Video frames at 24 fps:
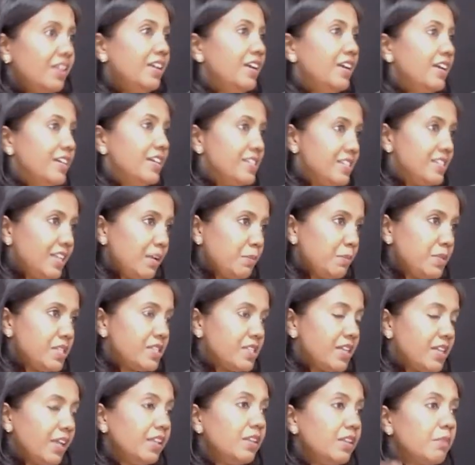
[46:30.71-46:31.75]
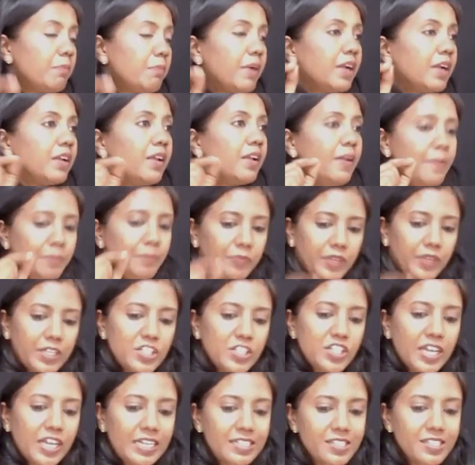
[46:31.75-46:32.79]
His name is Seth, but in
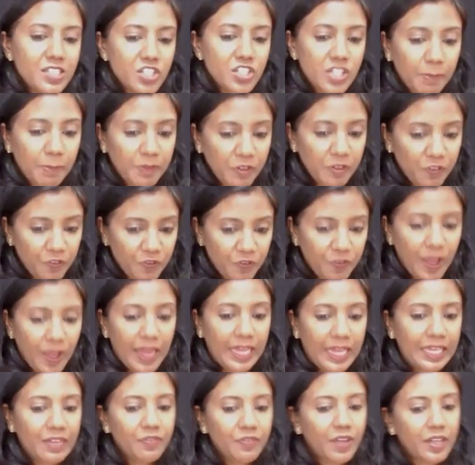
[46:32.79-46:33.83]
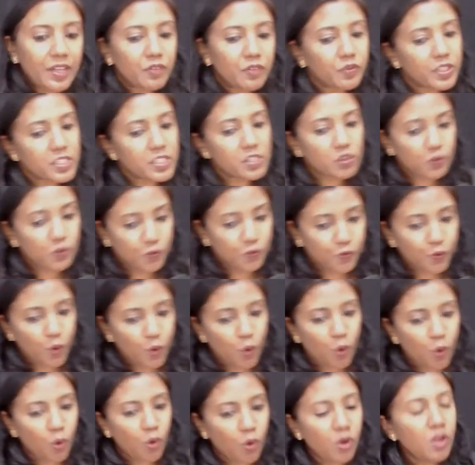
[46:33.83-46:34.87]
Genesis chapter 5 and verse
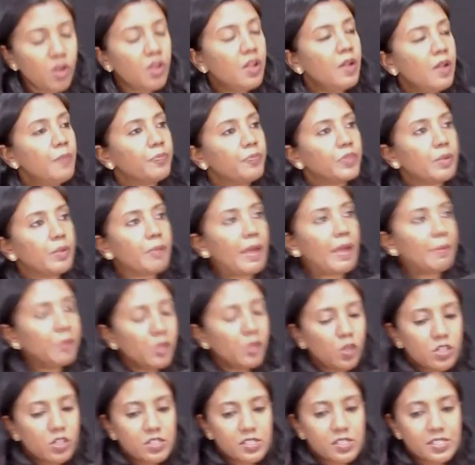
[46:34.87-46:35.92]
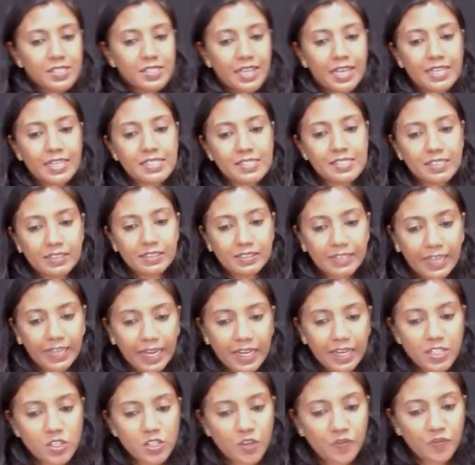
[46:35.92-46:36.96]
4, the Bible also says the
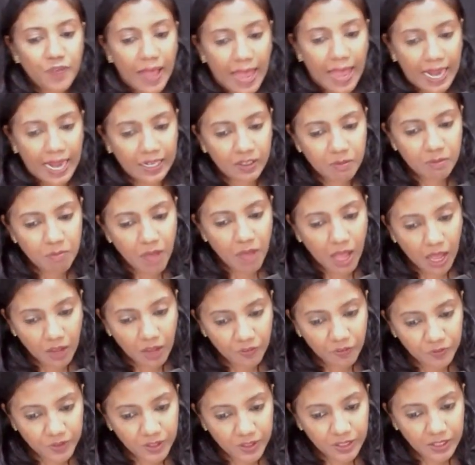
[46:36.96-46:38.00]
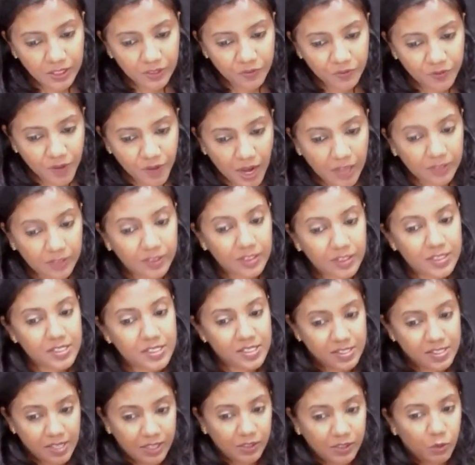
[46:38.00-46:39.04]
days of Adam after he fathered
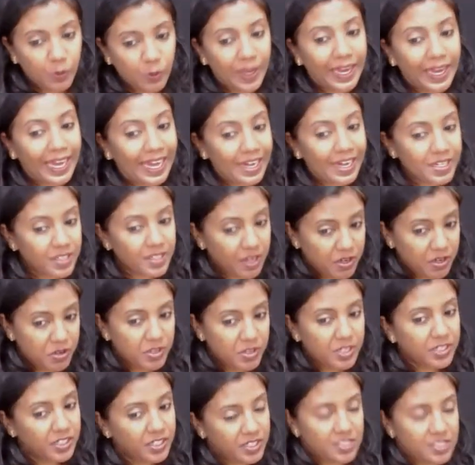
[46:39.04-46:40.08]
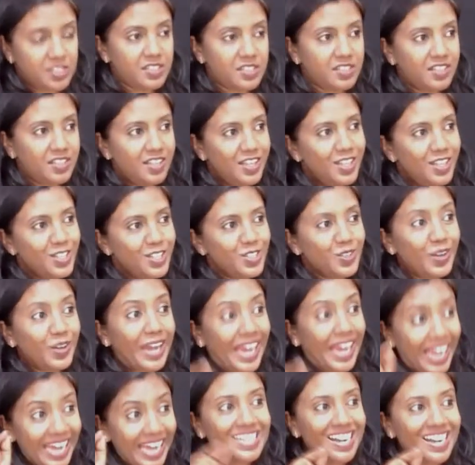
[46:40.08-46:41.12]
Seth were 800 years. So
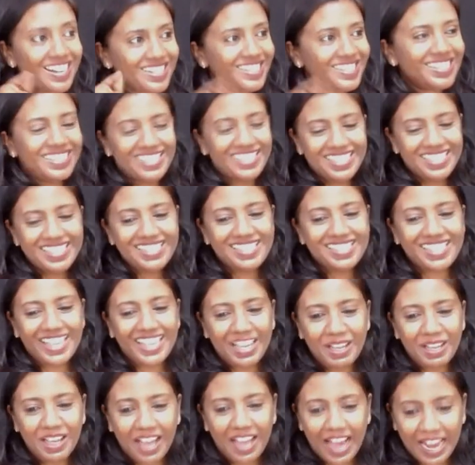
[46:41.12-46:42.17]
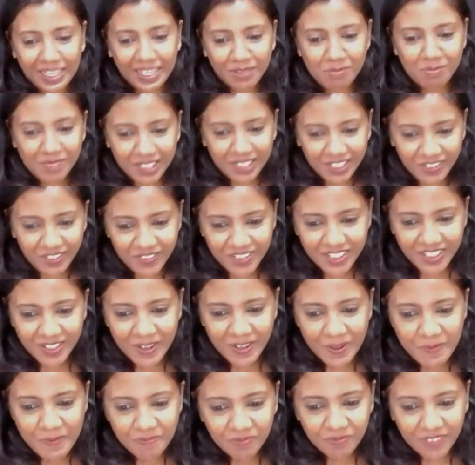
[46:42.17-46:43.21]
800 years Adam lived
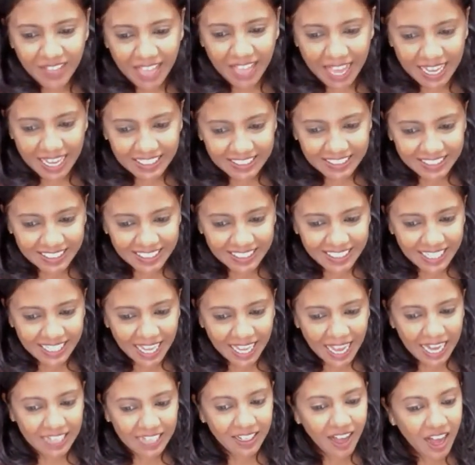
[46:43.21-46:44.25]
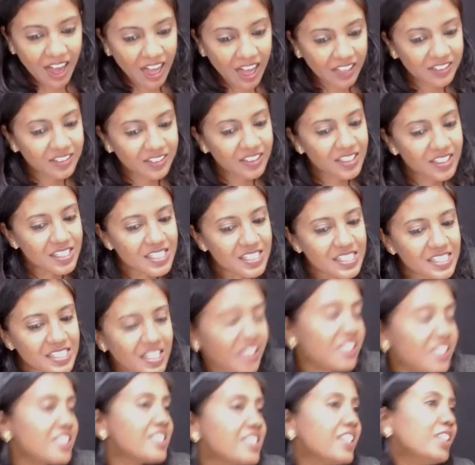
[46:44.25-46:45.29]
and he had other
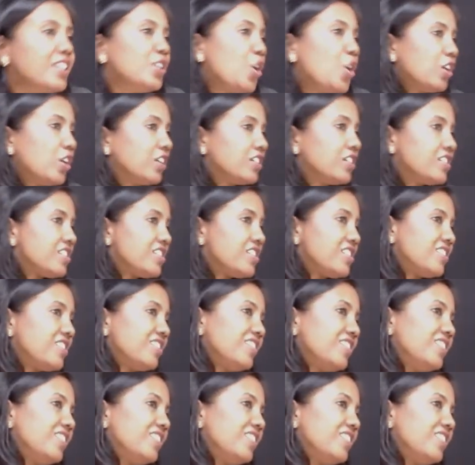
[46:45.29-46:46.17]
sons and daughters.